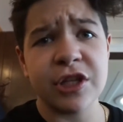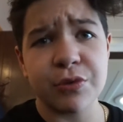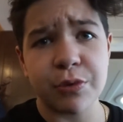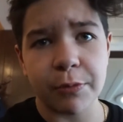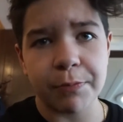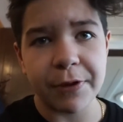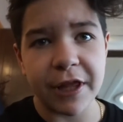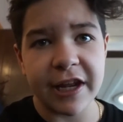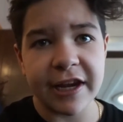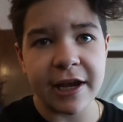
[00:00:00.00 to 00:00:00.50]
this,
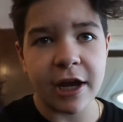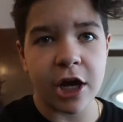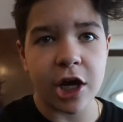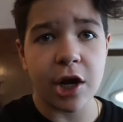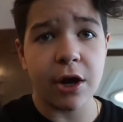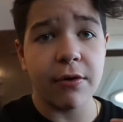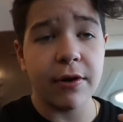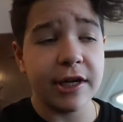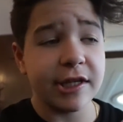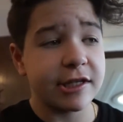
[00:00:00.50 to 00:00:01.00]
we're planning on
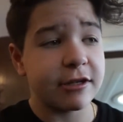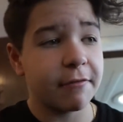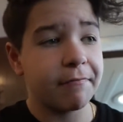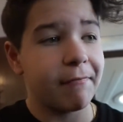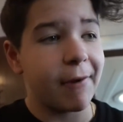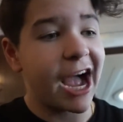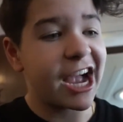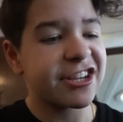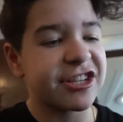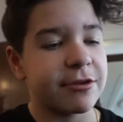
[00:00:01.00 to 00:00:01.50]
going to
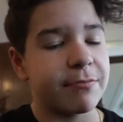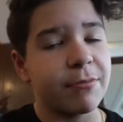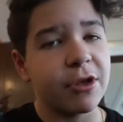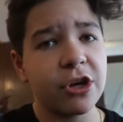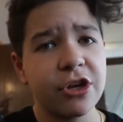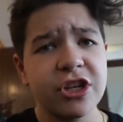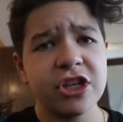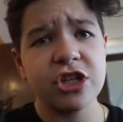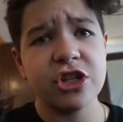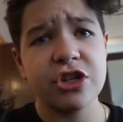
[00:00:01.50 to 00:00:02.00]

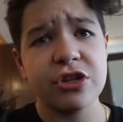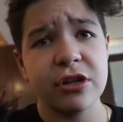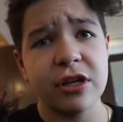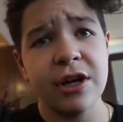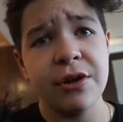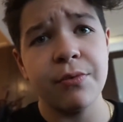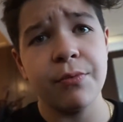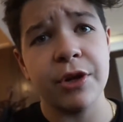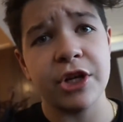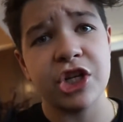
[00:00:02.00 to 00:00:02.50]
Maximilian
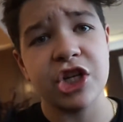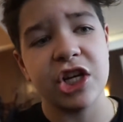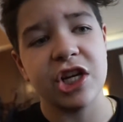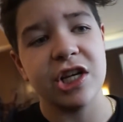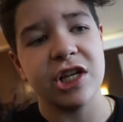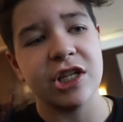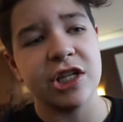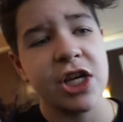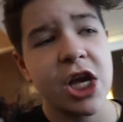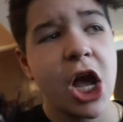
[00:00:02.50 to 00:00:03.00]
Street, which
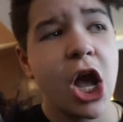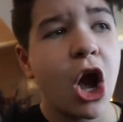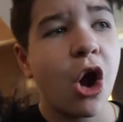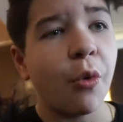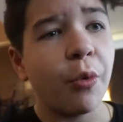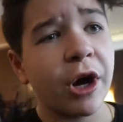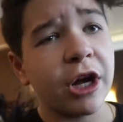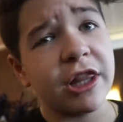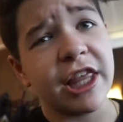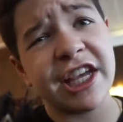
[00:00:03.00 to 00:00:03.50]
is
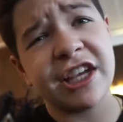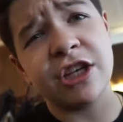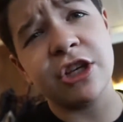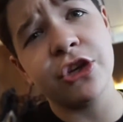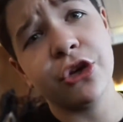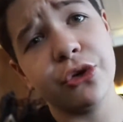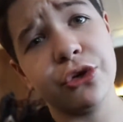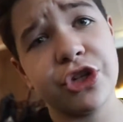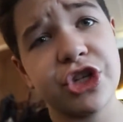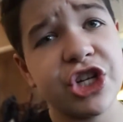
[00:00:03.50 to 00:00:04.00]
where like
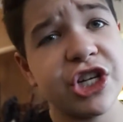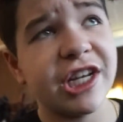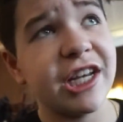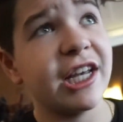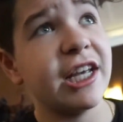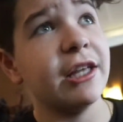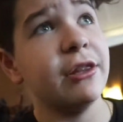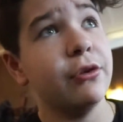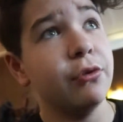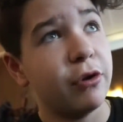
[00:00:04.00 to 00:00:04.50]

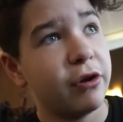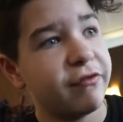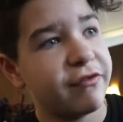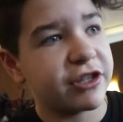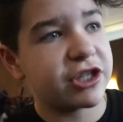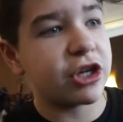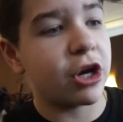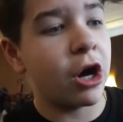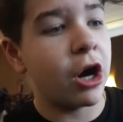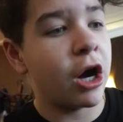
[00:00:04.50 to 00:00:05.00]
Gucci, Louis
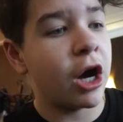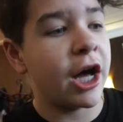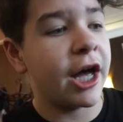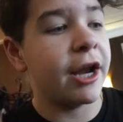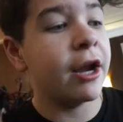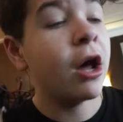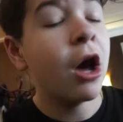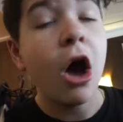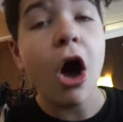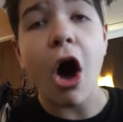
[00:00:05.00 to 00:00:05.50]

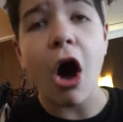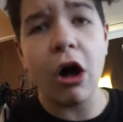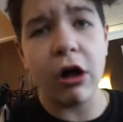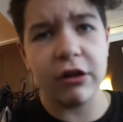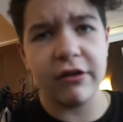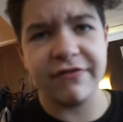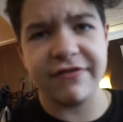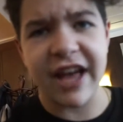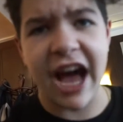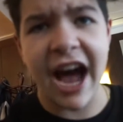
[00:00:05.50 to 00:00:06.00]
Vuitton,
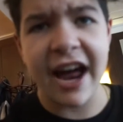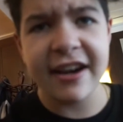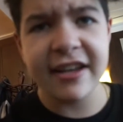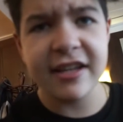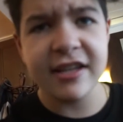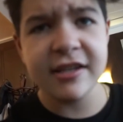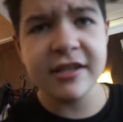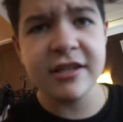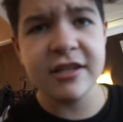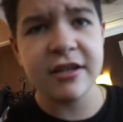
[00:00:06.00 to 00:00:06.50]
all of that
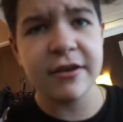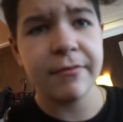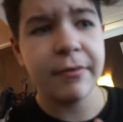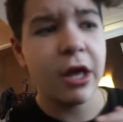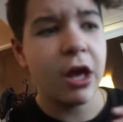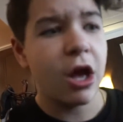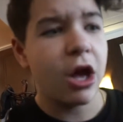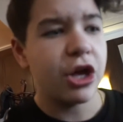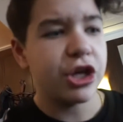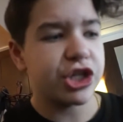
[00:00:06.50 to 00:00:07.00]
is.
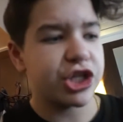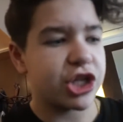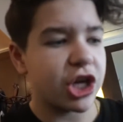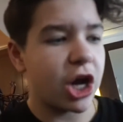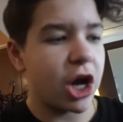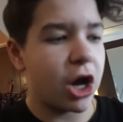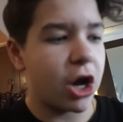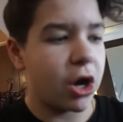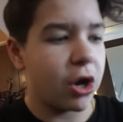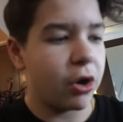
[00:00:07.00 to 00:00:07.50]

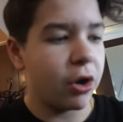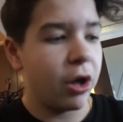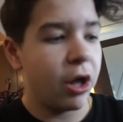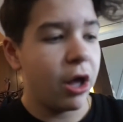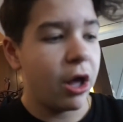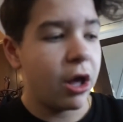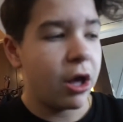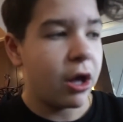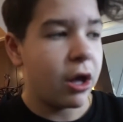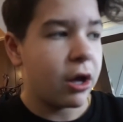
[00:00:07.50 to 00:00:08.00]
So,
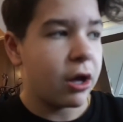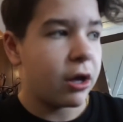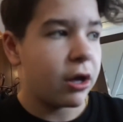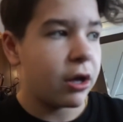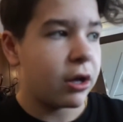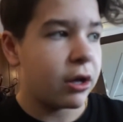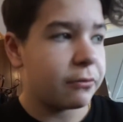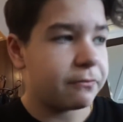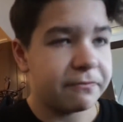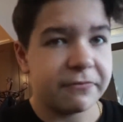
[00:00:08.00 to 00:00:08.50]

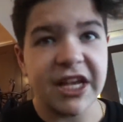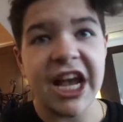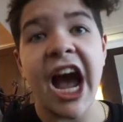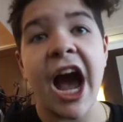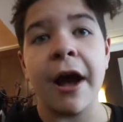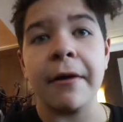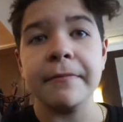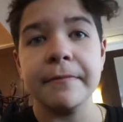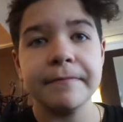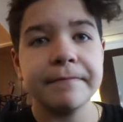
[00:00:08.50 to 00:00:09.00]

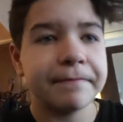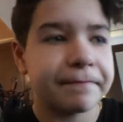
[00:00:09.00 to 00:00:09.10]
yeah.